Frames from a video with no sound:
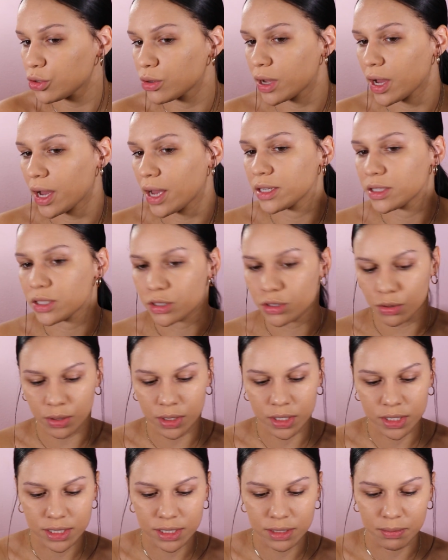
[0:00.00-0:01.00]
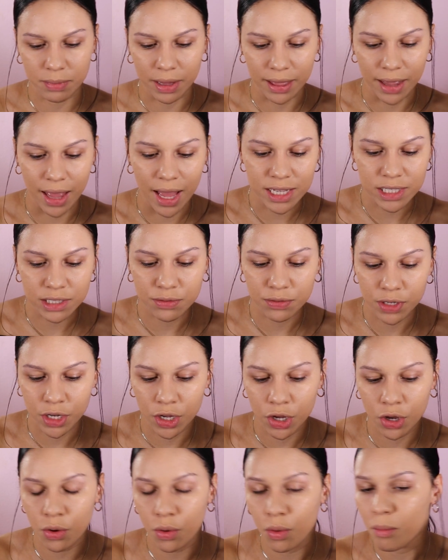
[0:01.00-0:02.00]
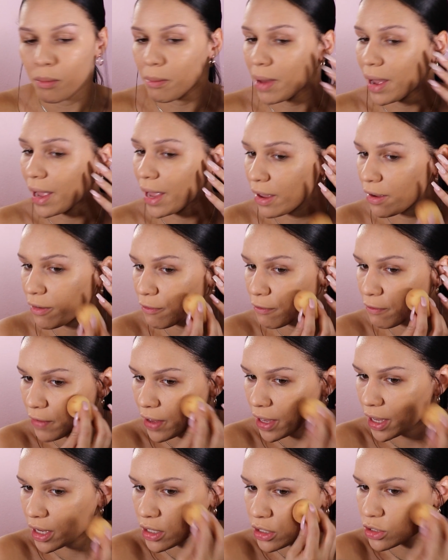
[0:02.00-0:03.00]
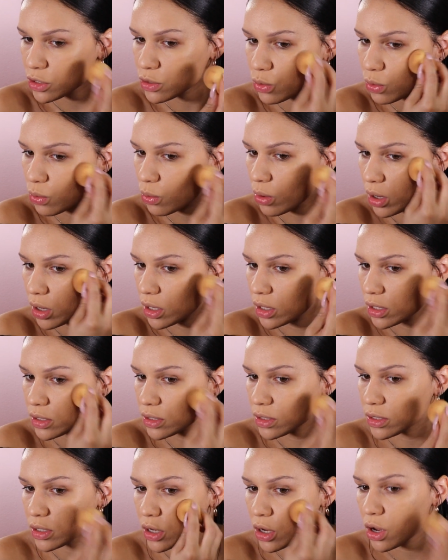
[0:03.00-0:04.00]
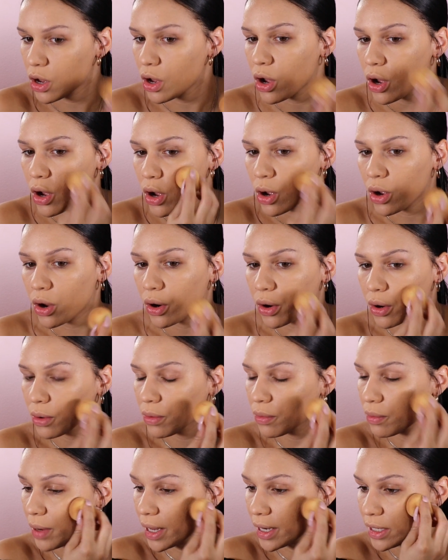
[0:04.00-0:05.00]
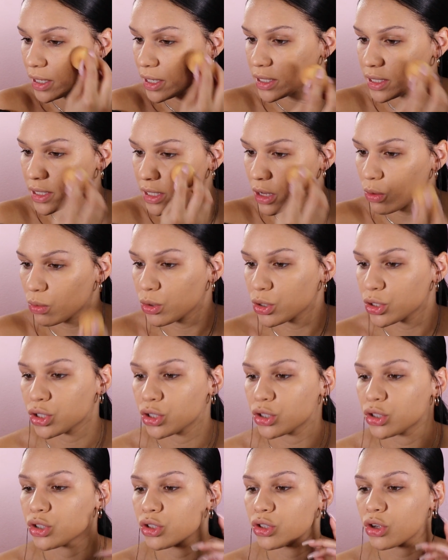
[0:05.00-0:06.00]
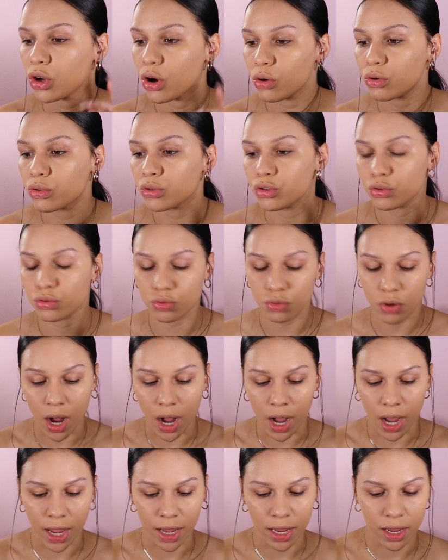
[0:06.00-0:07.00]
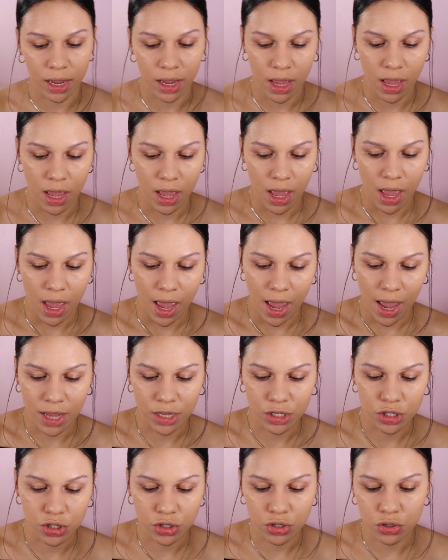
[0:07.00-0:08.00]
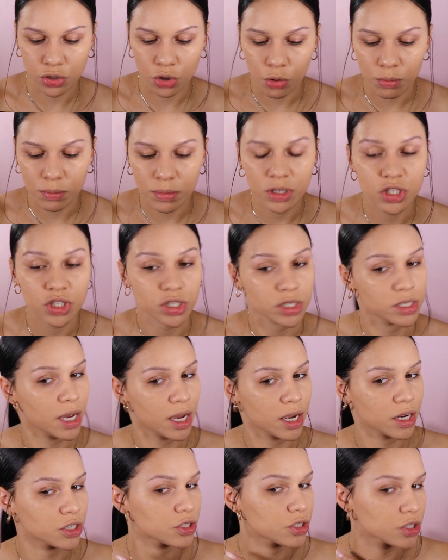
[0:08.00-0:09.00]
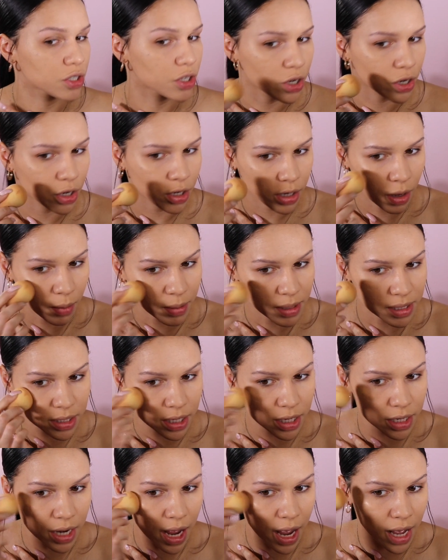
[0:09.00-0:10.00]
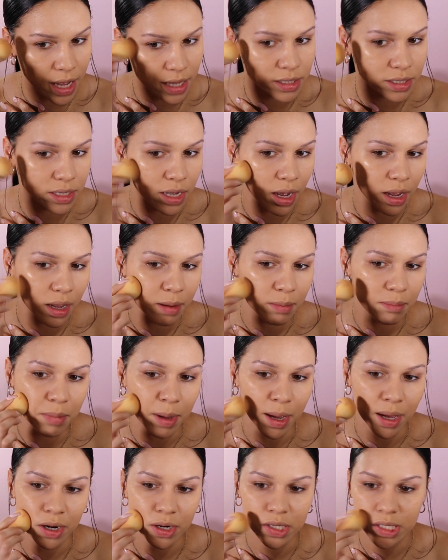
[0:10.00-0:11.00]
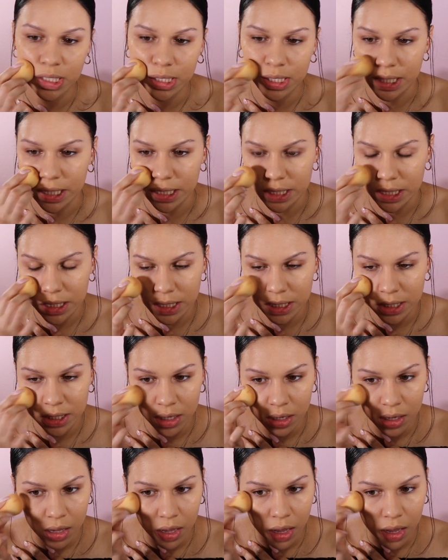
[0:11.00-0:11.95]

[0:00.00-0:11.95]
you guys noticed in my last video, my face was horrendous. It was so dry and so much texture. Now my skin has gotten better since.